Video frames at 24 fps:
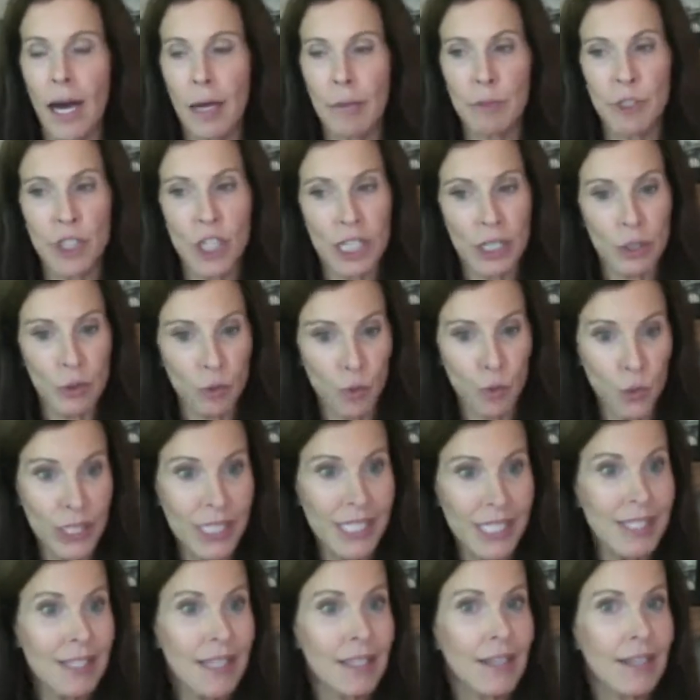She had
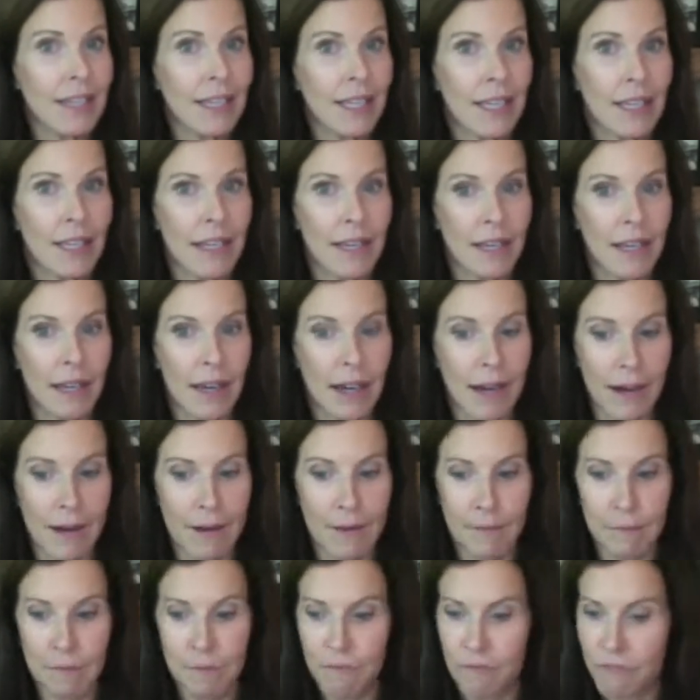recently
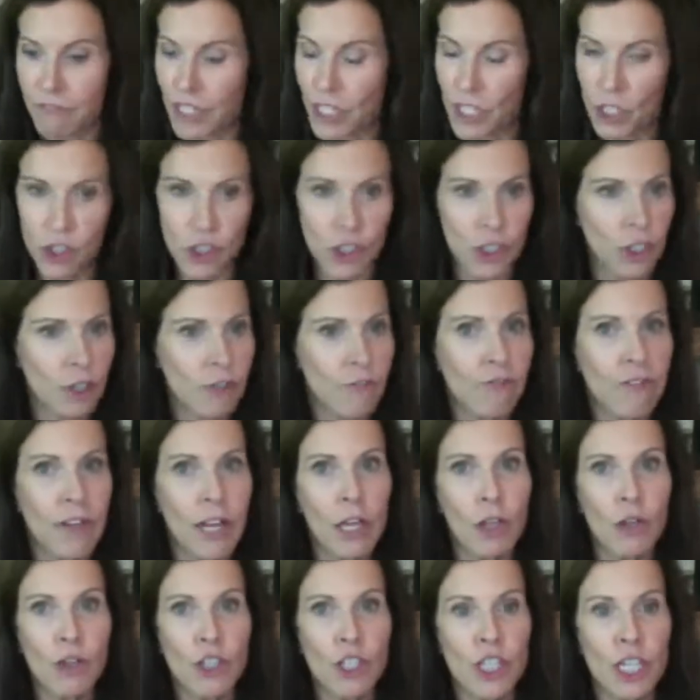finished her
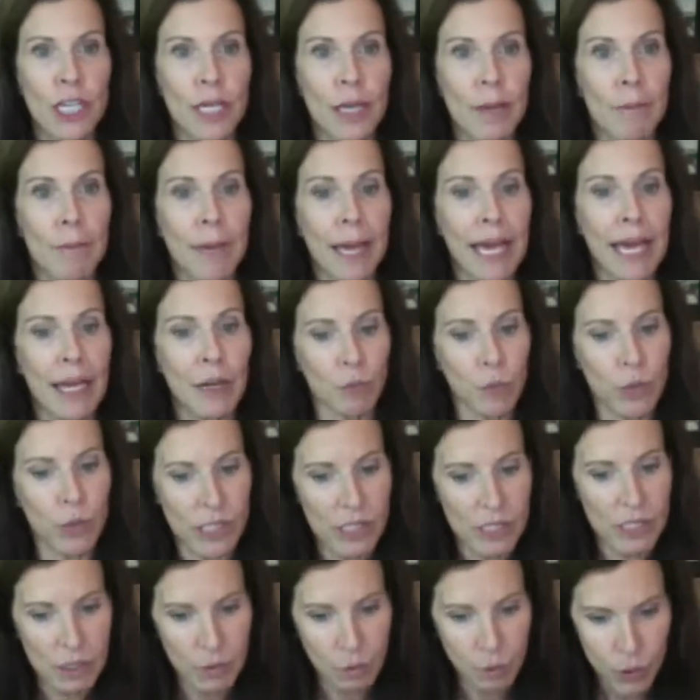fellowship and
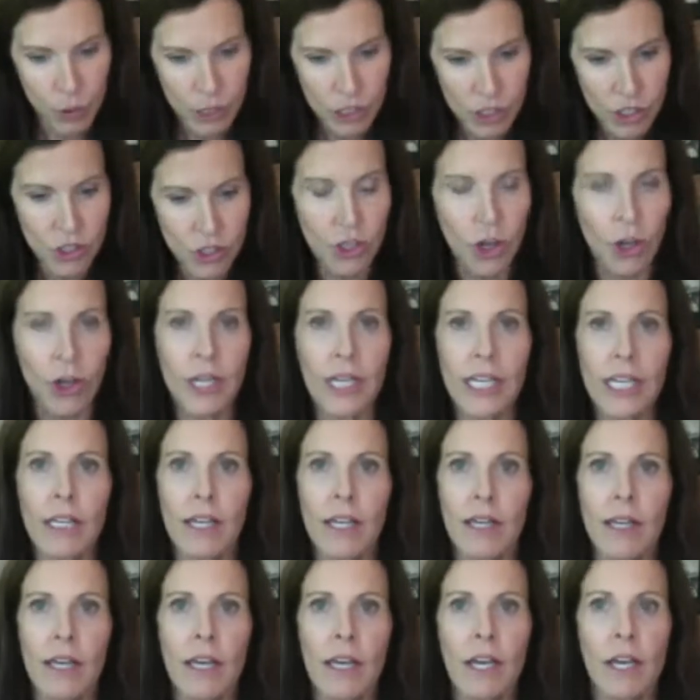was
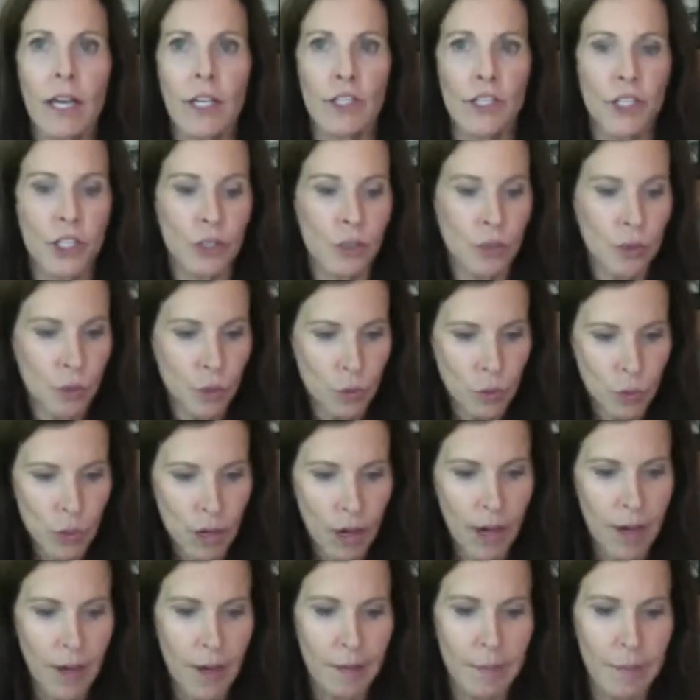starting to
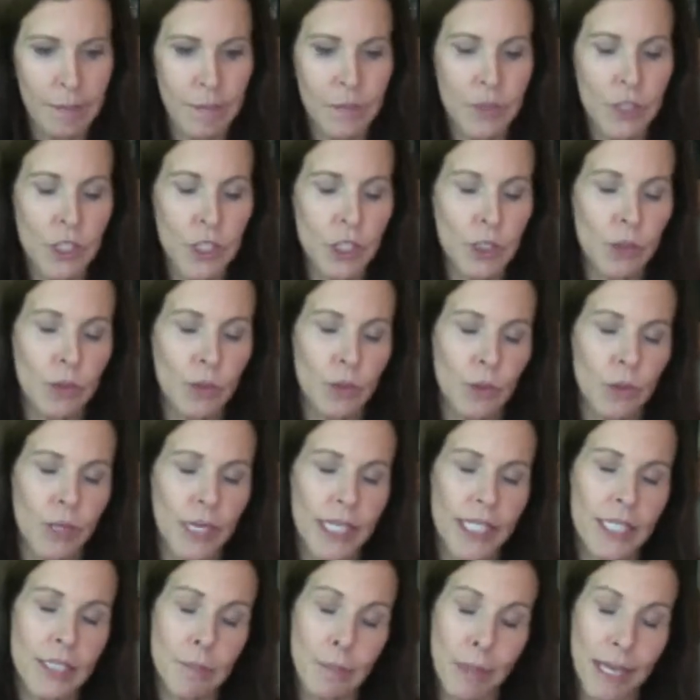do
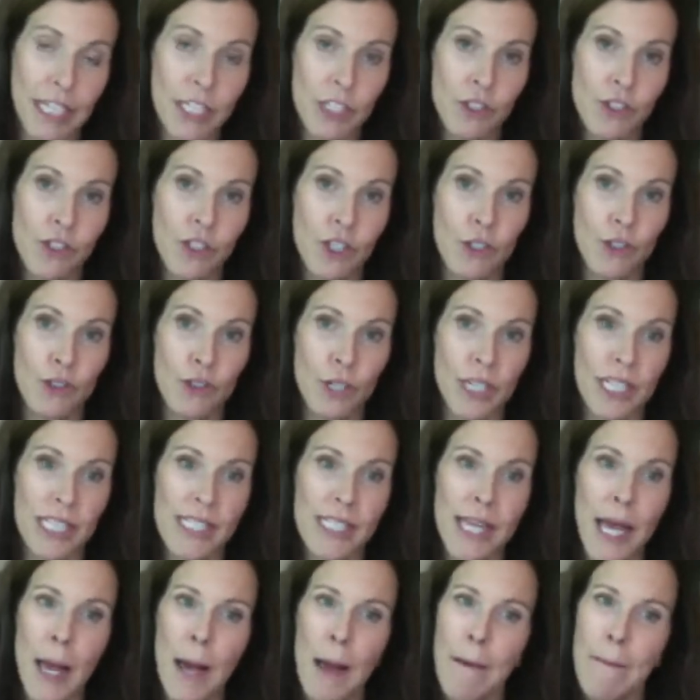independent
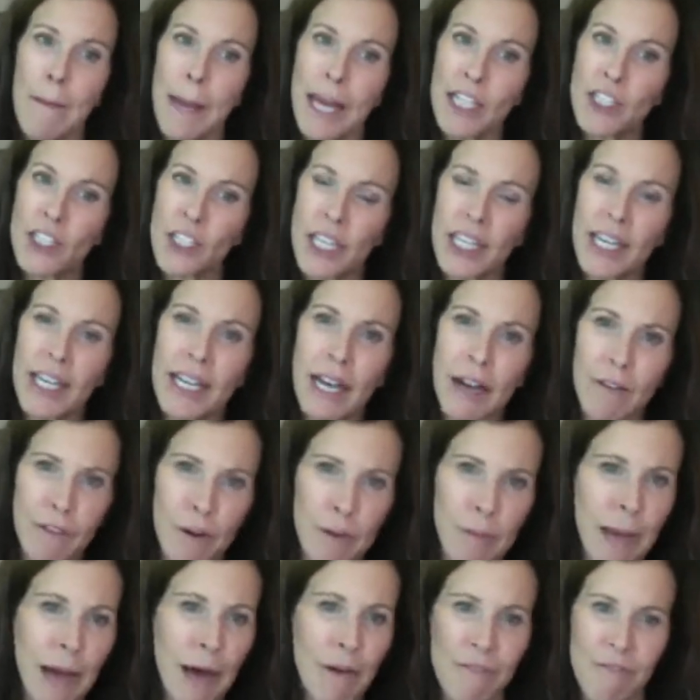surgeries, and she could cover
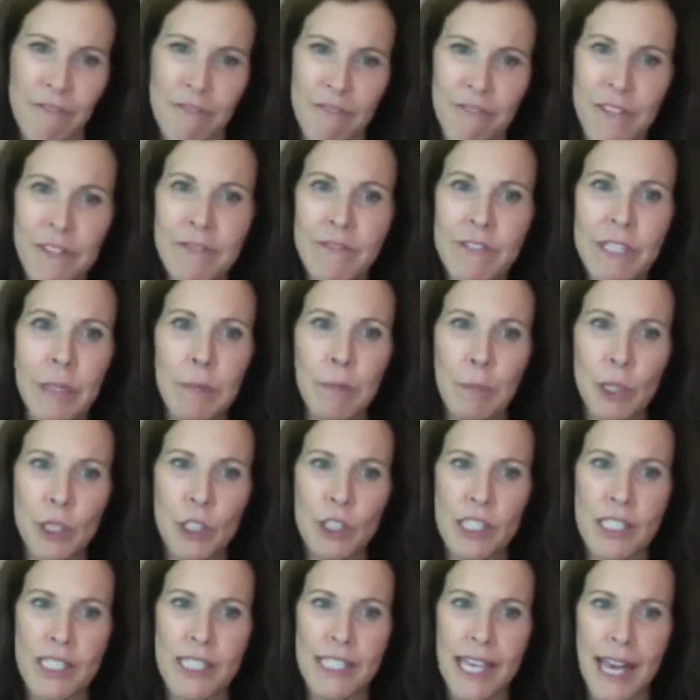about
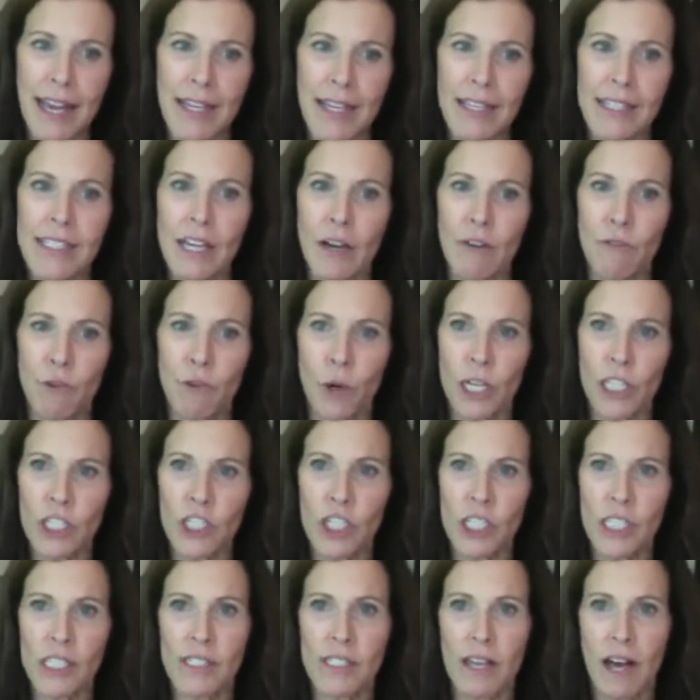50% of what
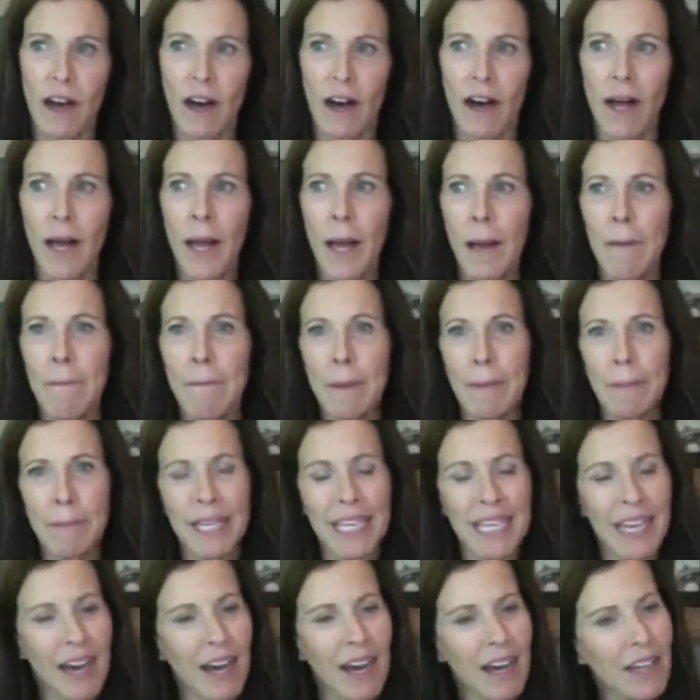she saw. But
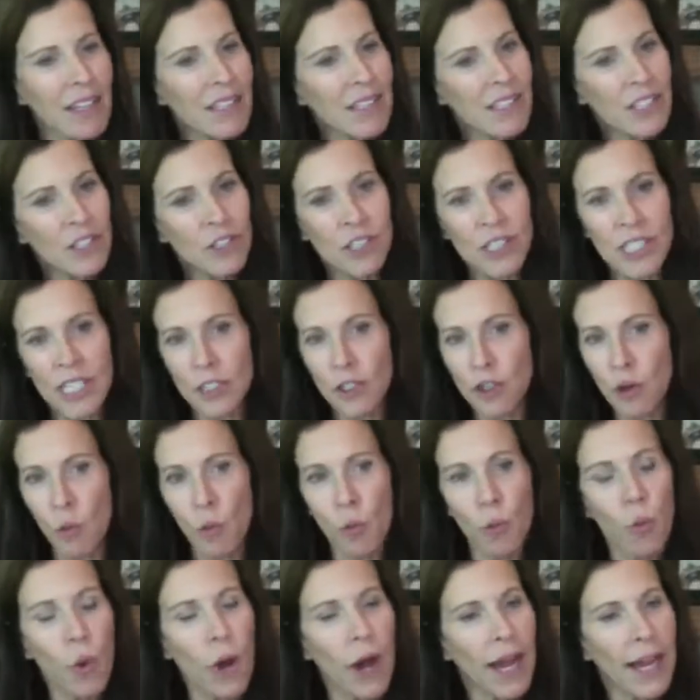because there's such a
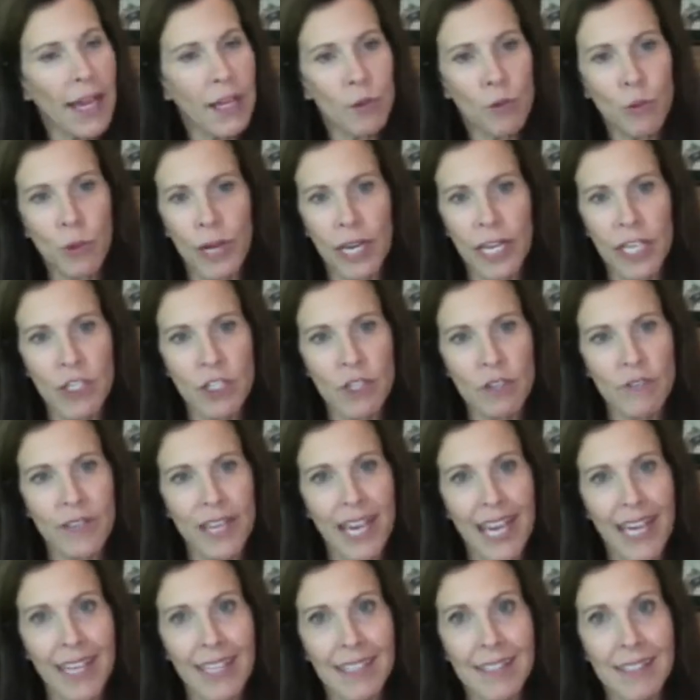wide range of
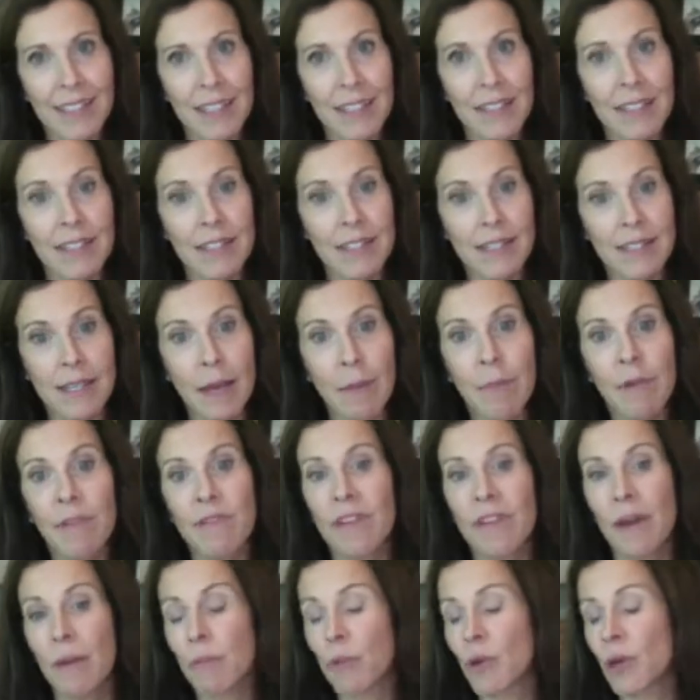cases, some
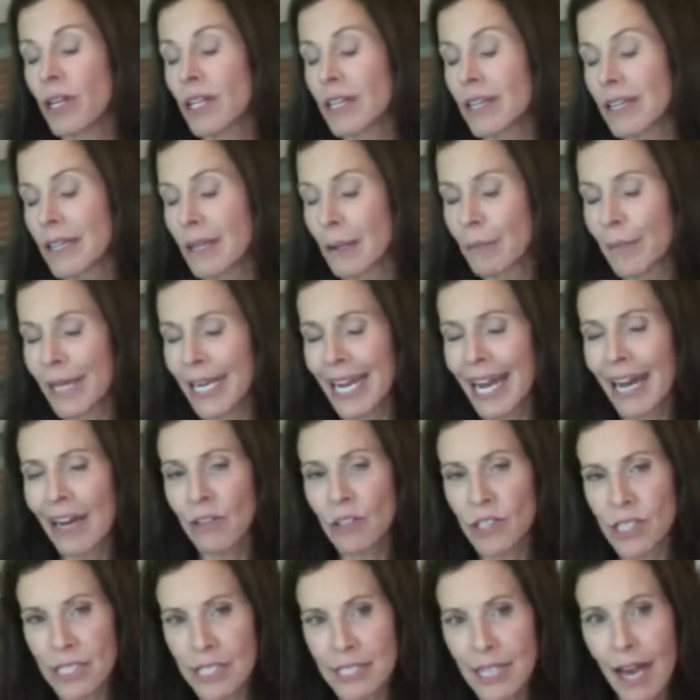of them were a little bit
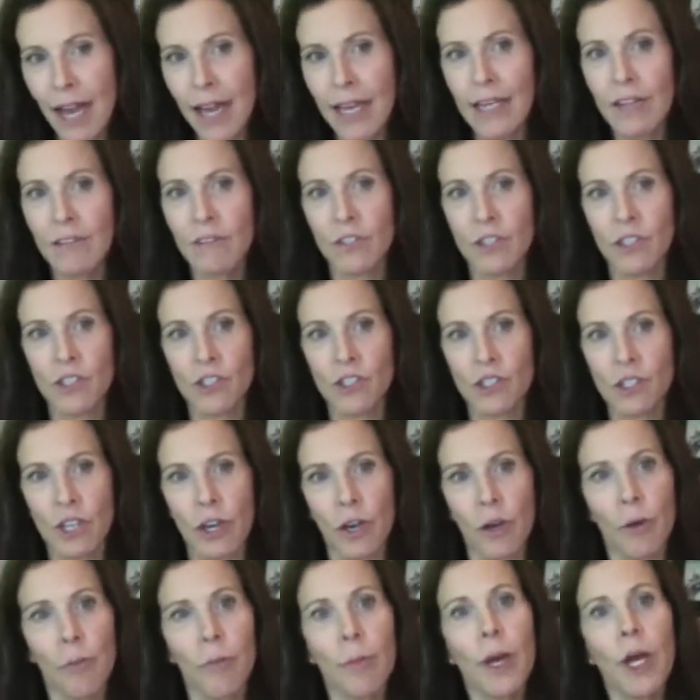outside of her
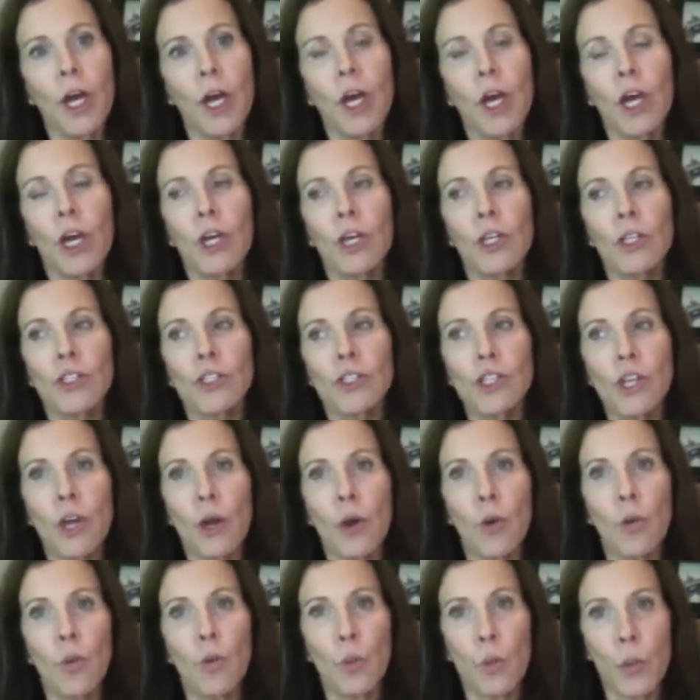scope.
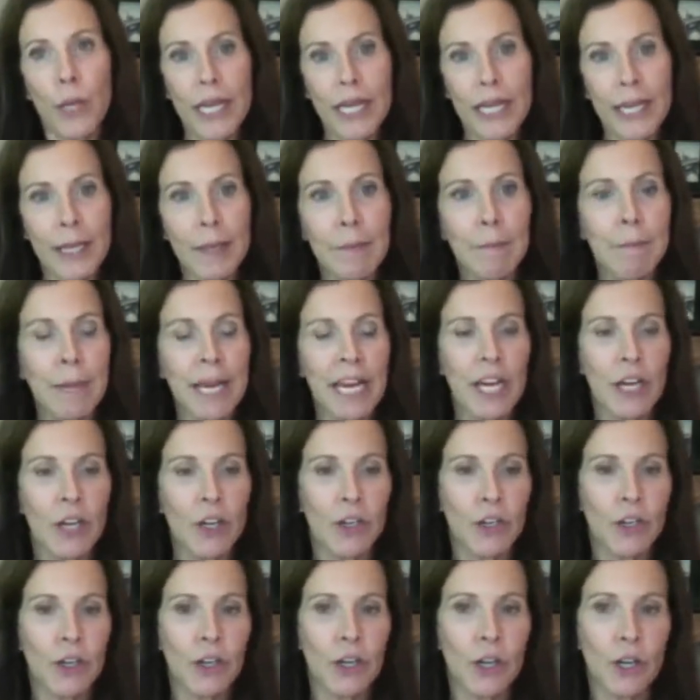So we
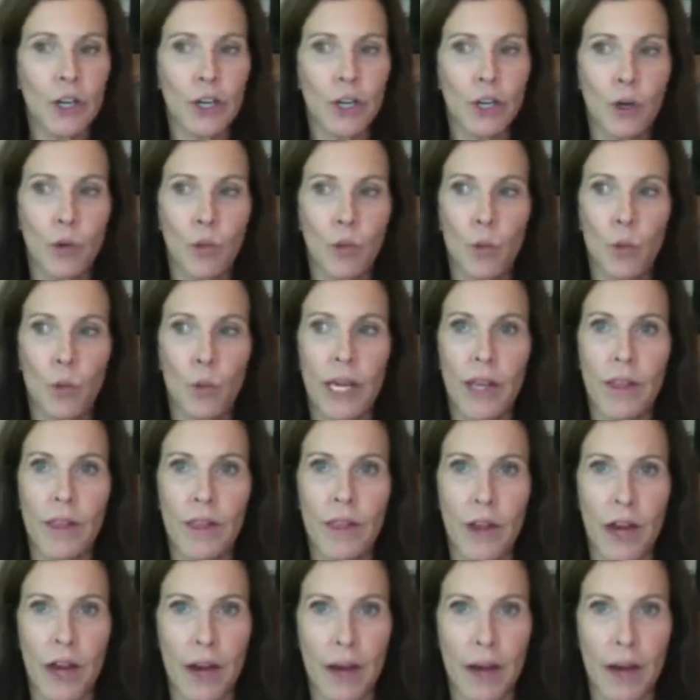paired her with